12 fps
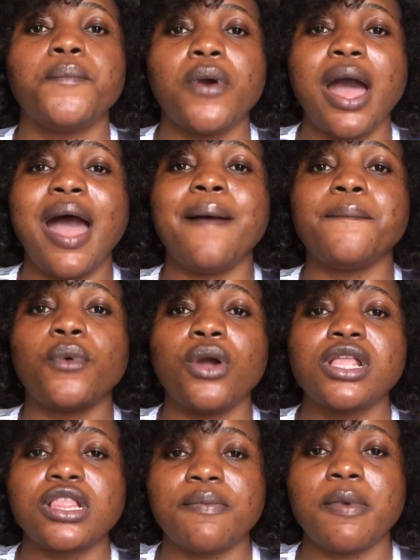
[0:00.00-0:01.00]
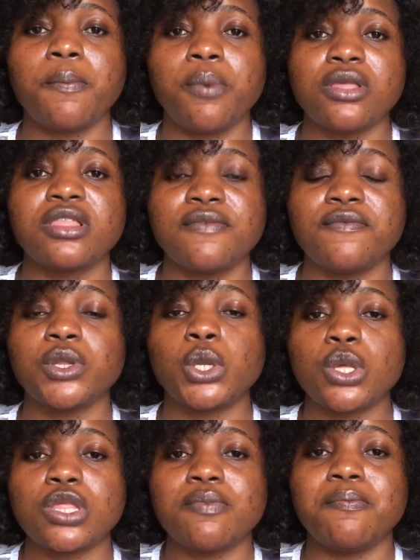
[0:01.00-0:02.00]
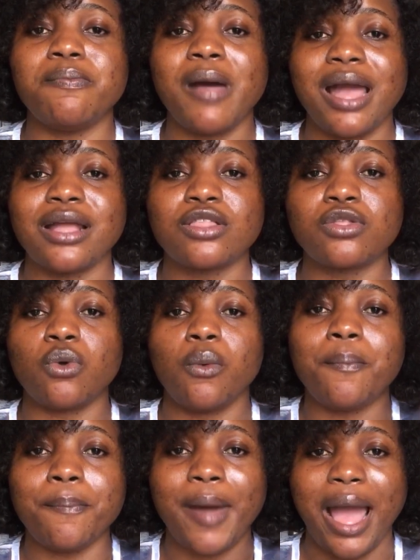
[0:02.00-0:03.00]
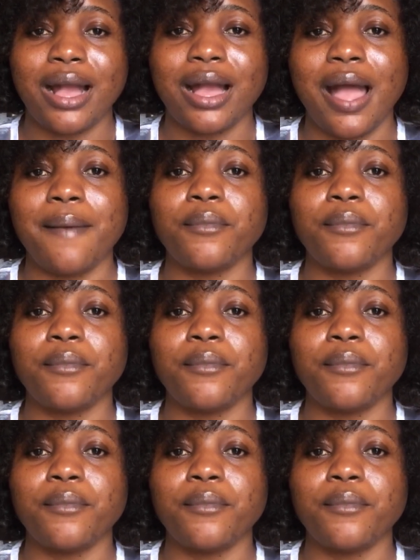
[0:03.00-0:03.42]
But I'm going to be posting videos back to back.